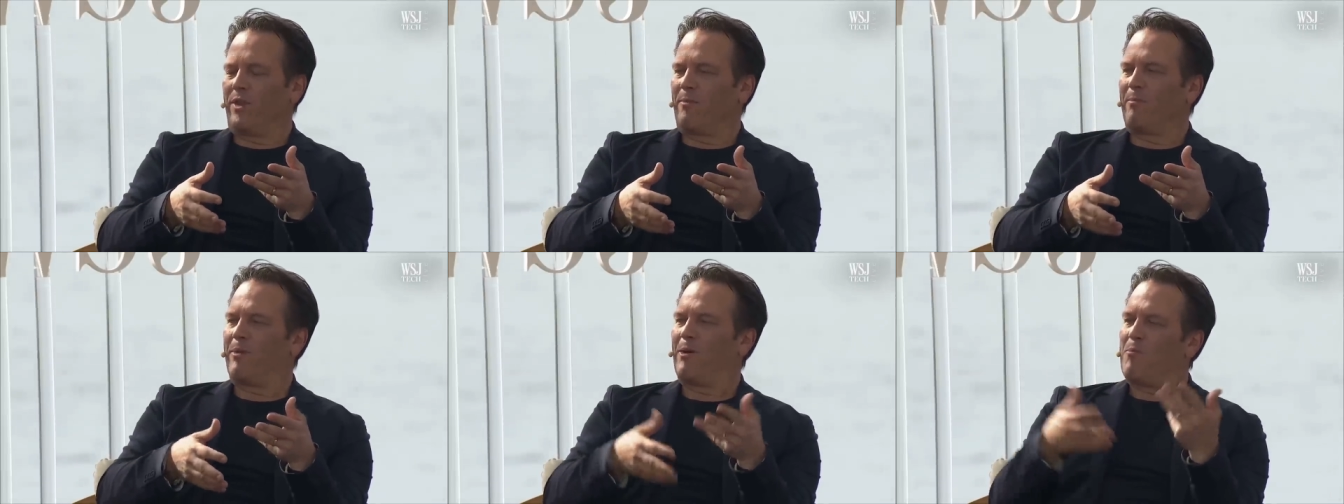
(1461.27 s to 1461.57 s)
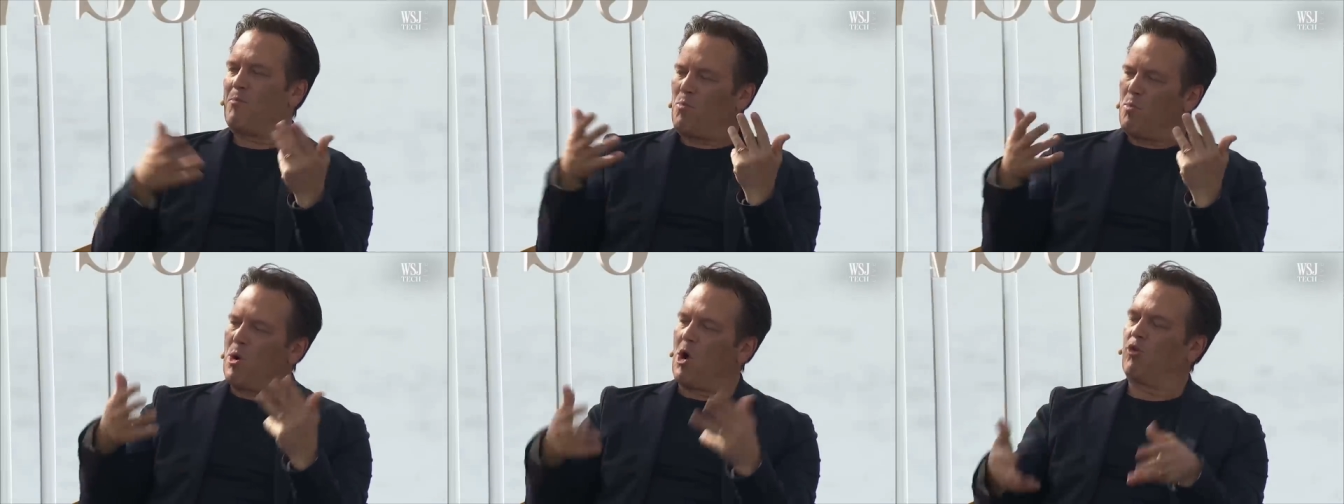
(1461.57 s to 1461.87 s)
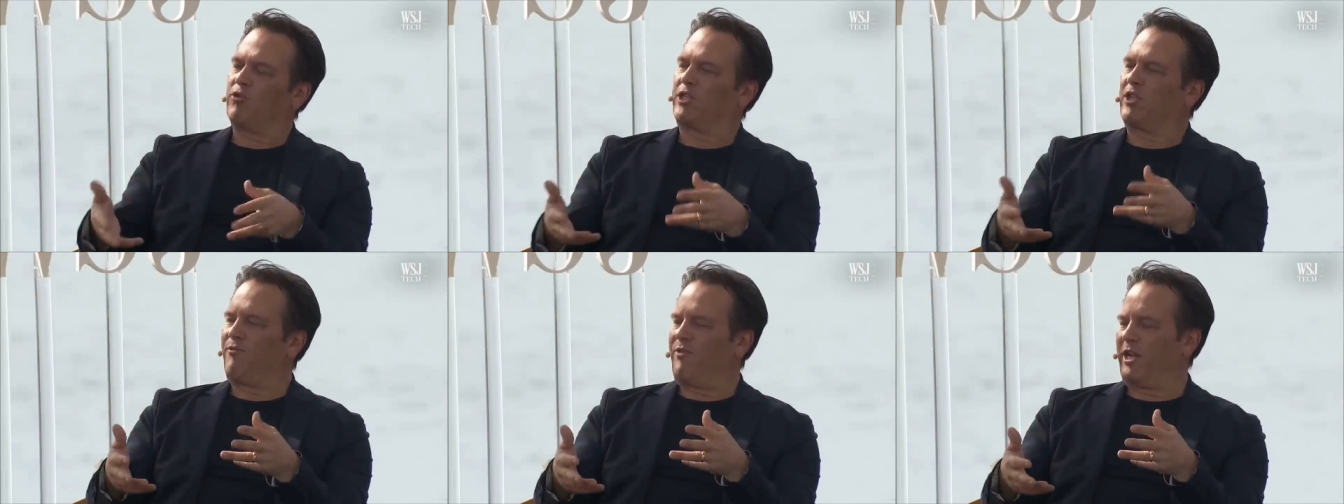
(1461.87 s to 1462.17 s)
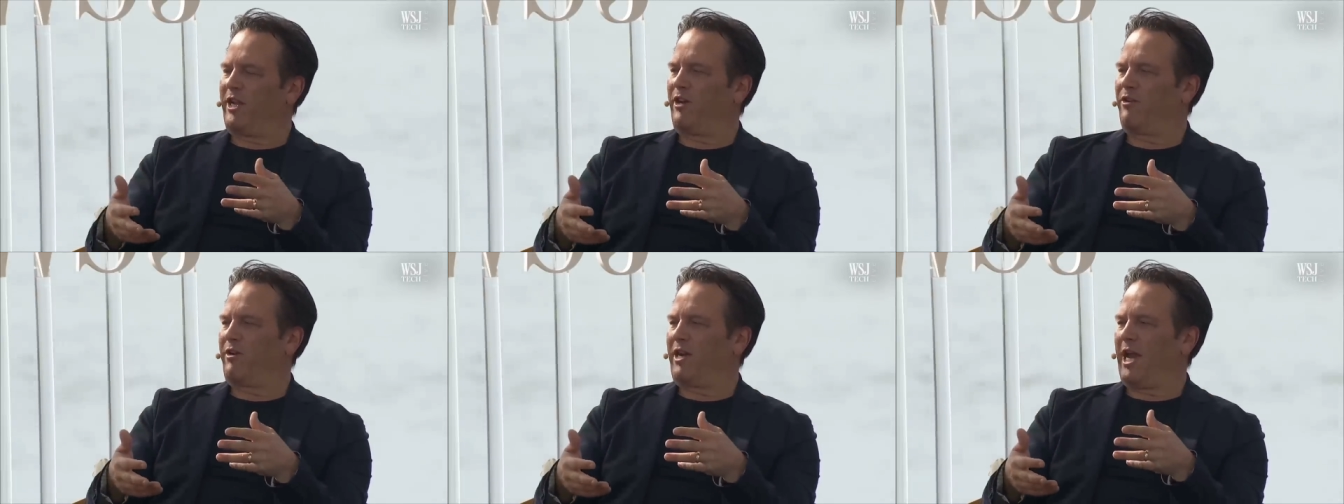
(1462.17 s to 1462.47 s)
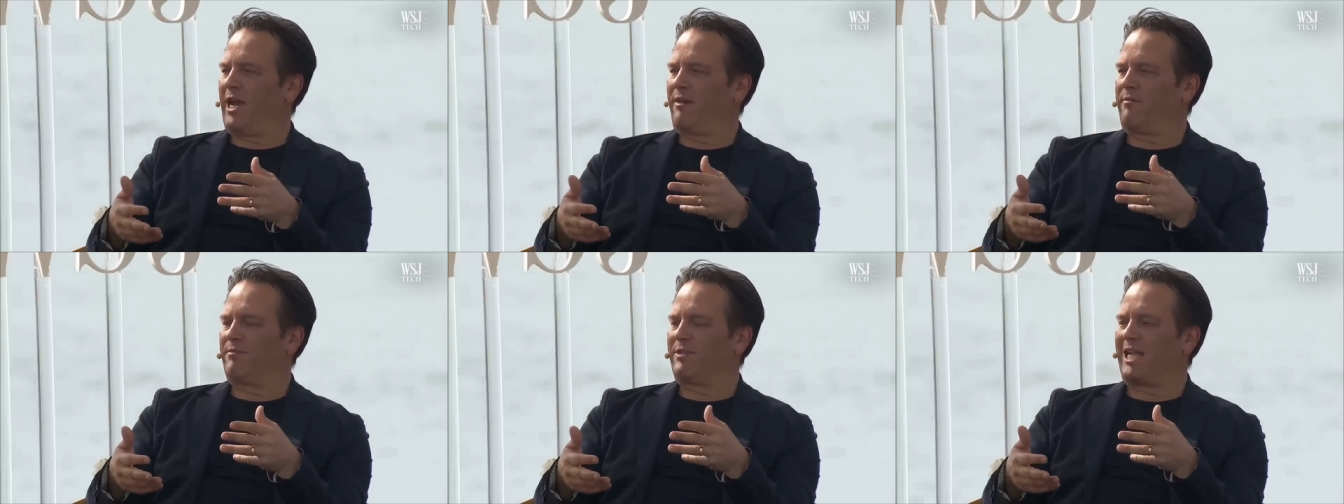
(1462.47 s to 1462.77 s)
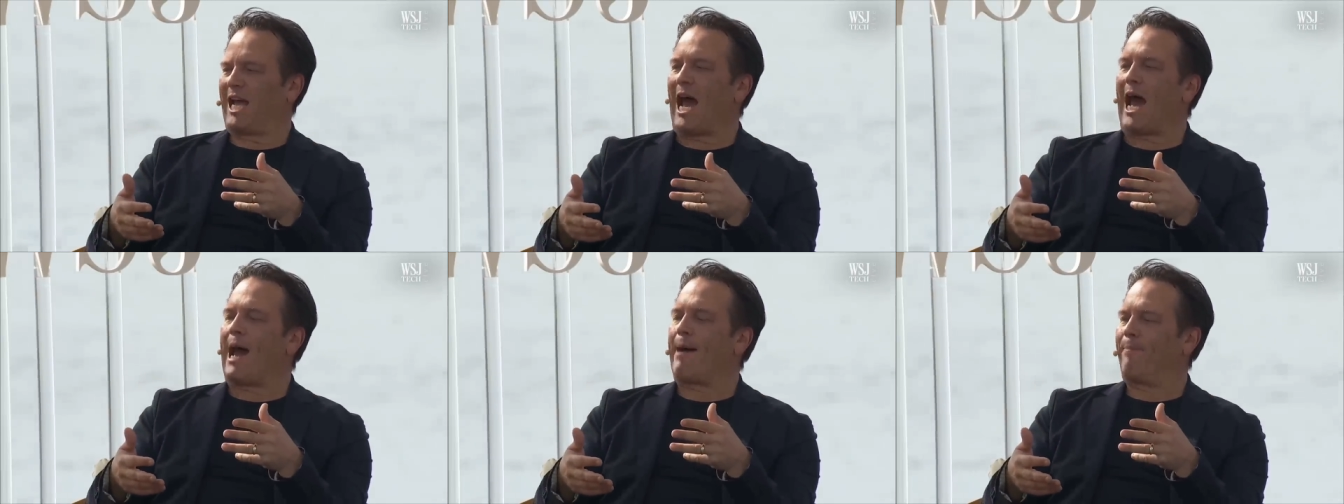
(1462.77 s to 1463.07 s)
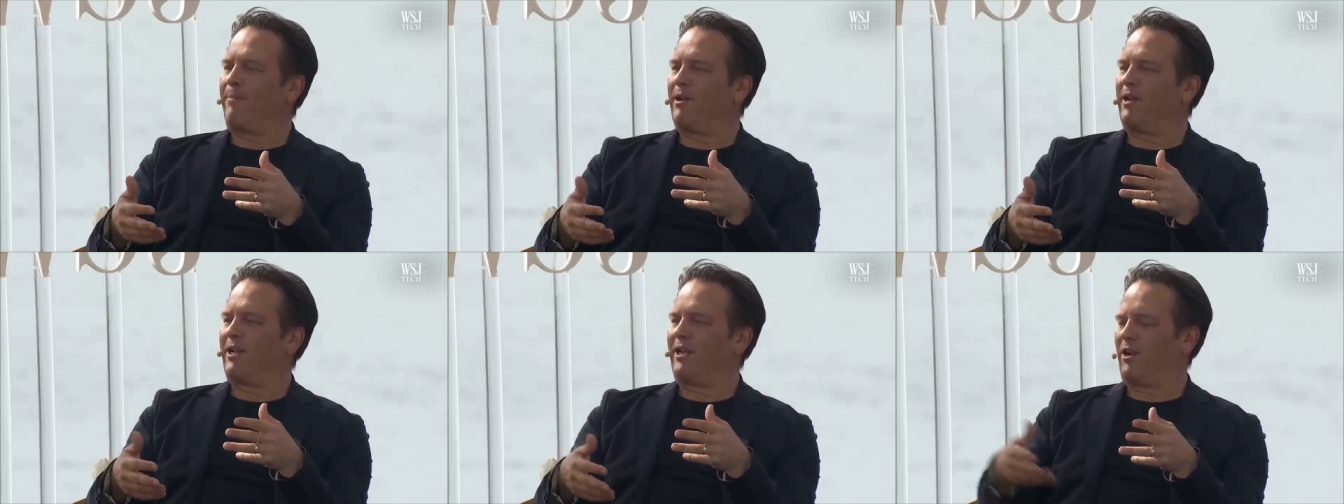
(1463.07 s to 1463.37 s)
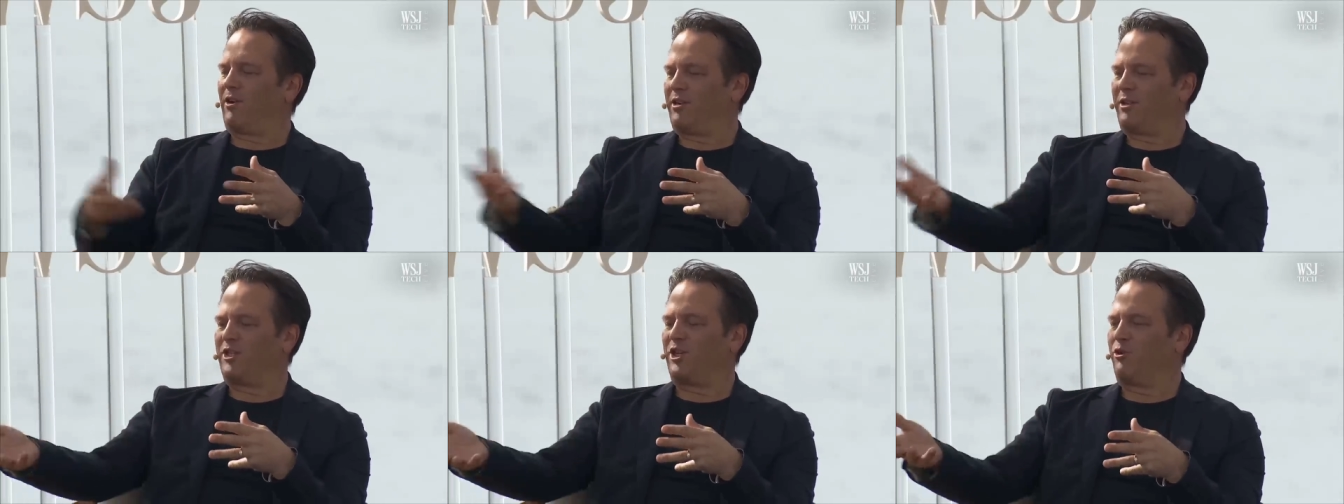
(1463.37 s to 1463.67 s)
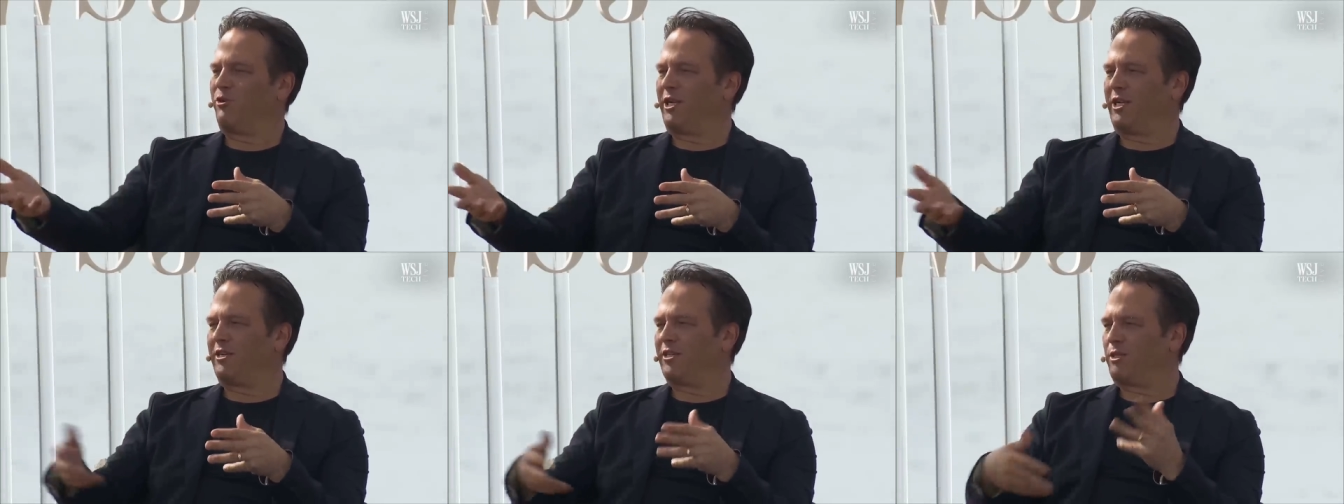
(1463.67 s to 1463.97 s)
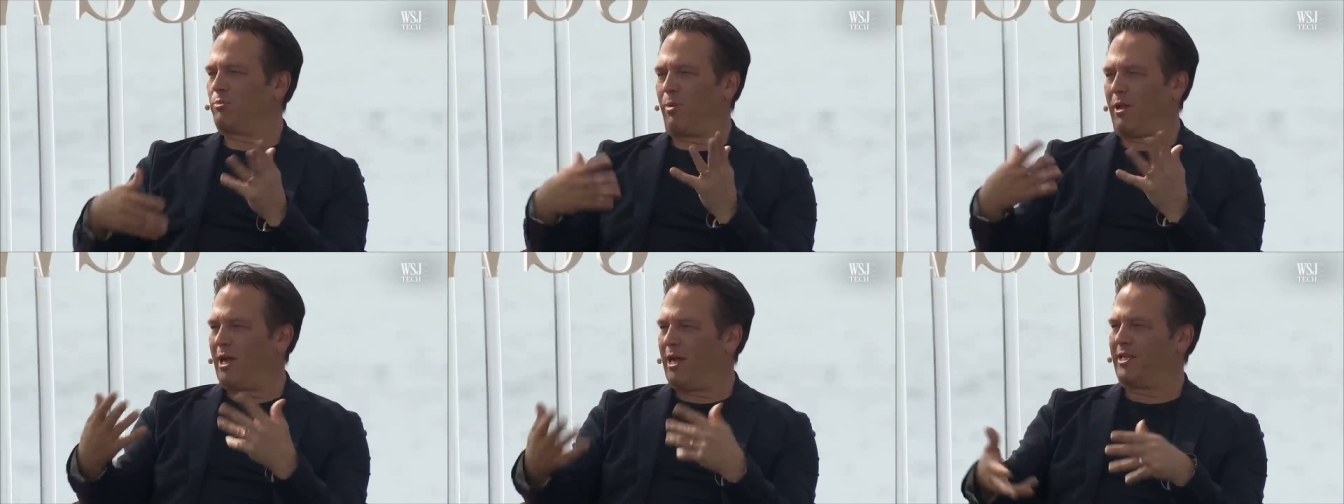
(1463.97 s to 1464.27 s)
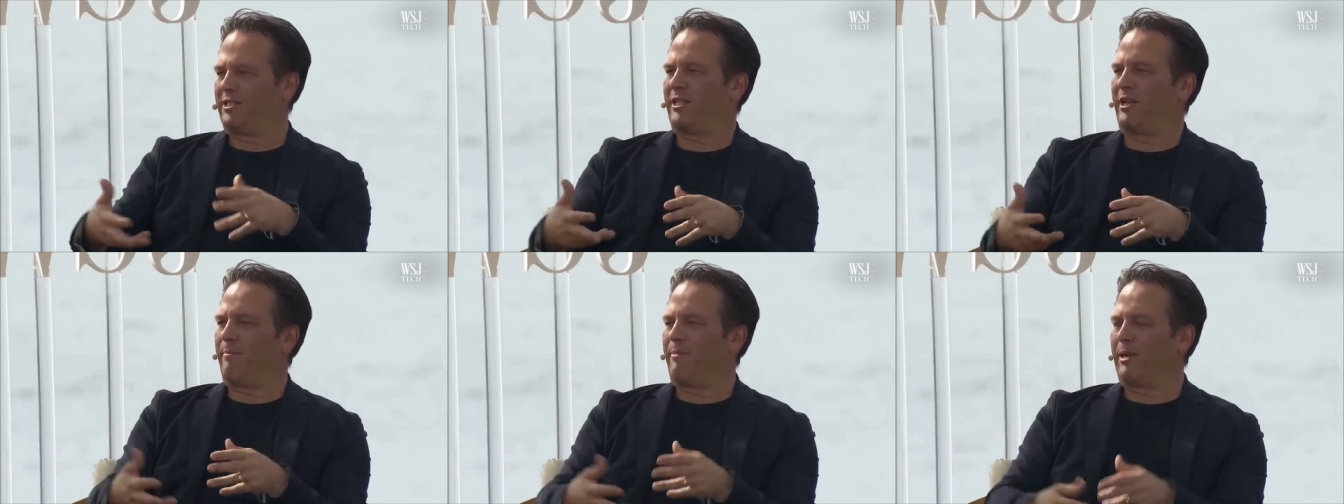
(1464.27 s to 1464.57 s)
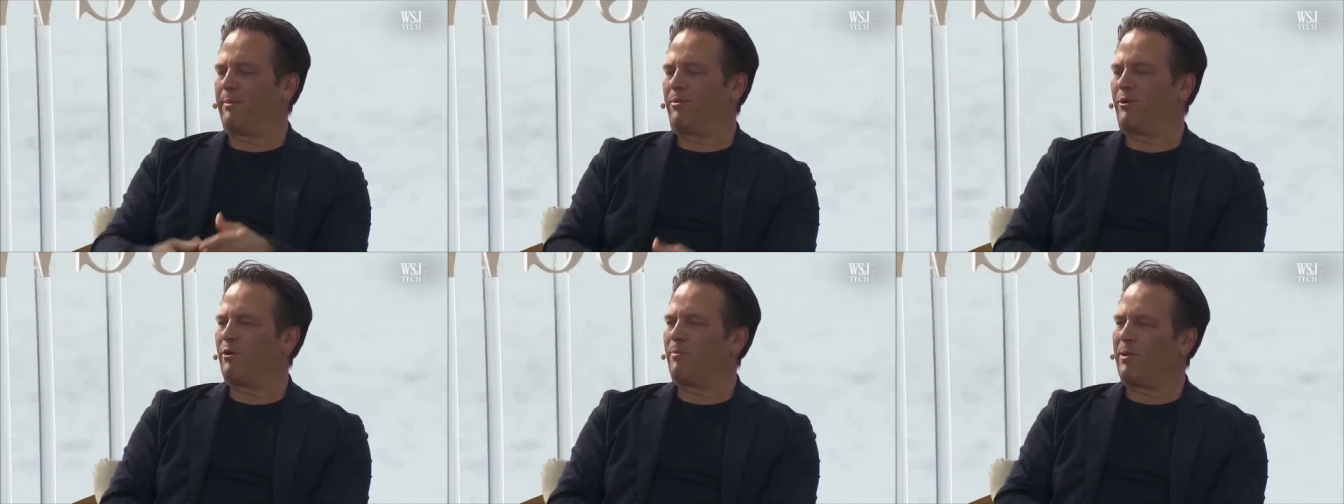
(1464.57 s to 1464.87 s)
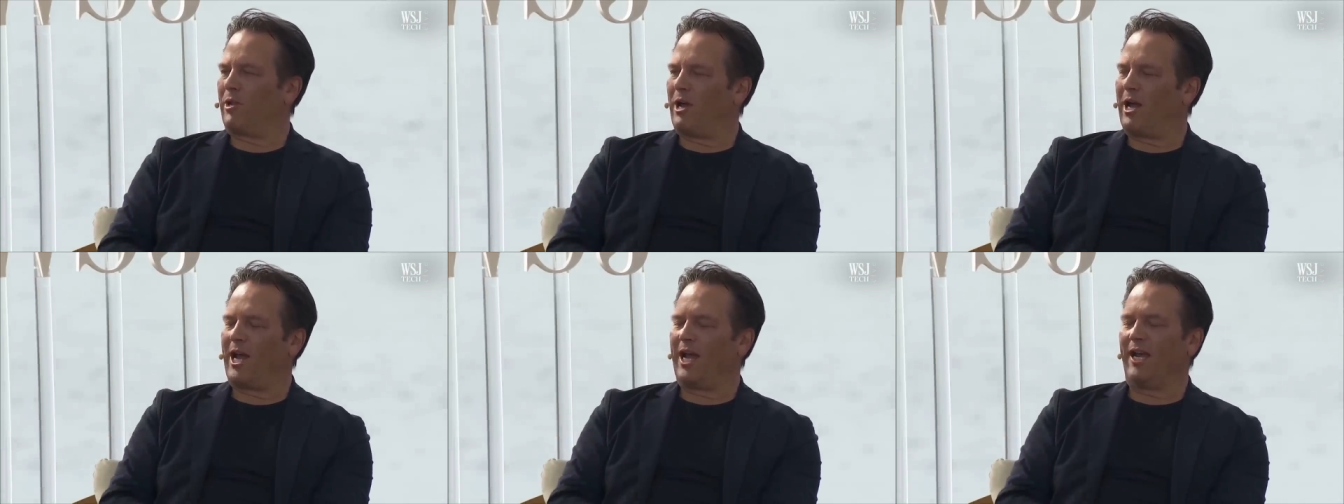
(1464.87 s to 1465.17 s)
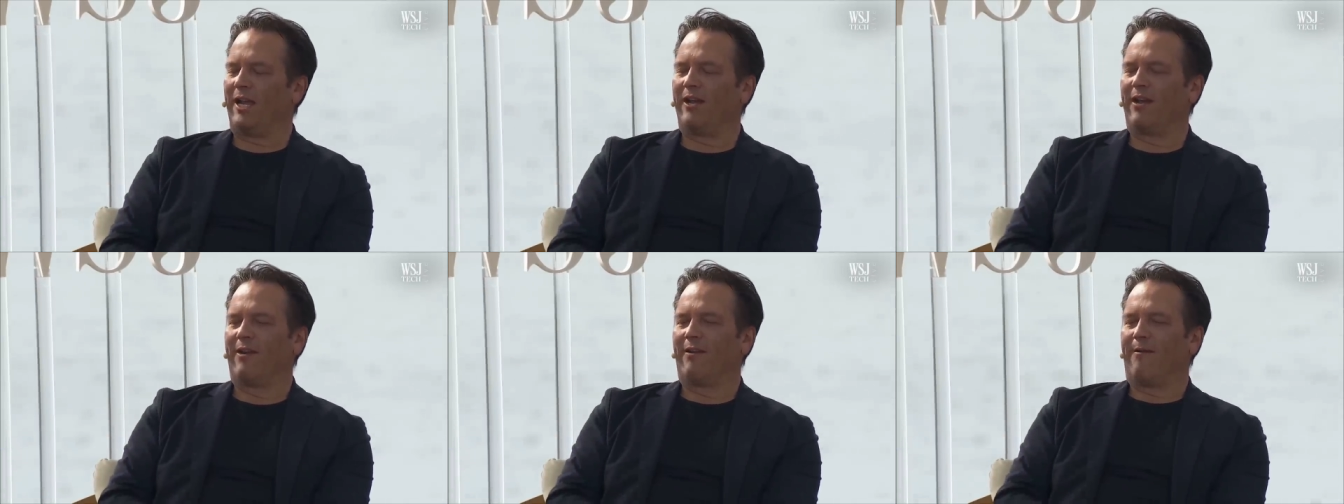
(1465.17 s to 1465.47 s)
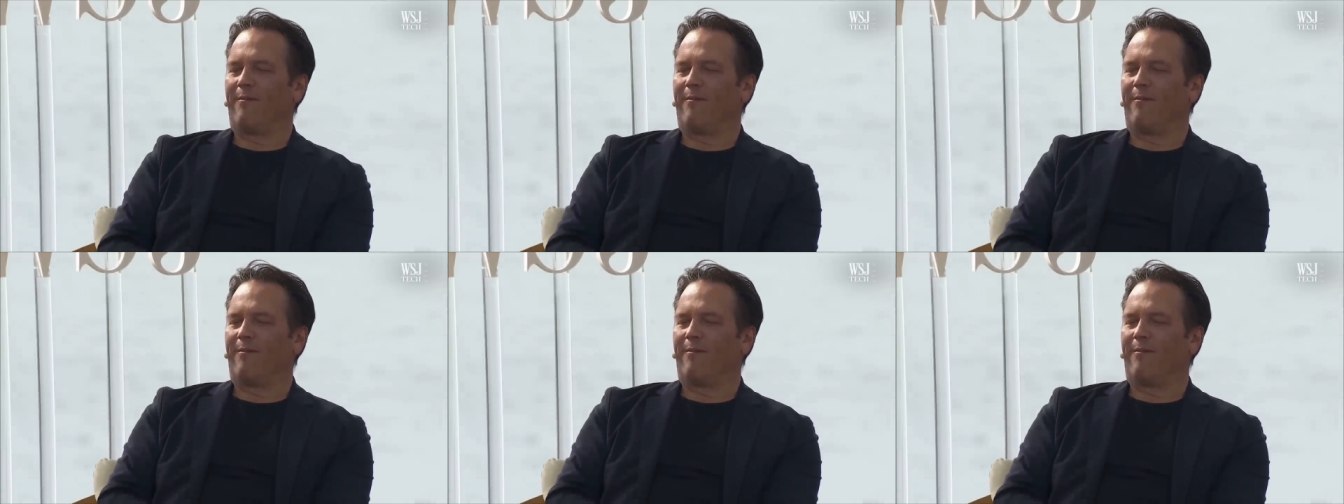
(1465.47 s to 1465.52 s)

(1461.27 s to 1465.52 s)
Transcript: but most video games happen on 2D displays that people are playing.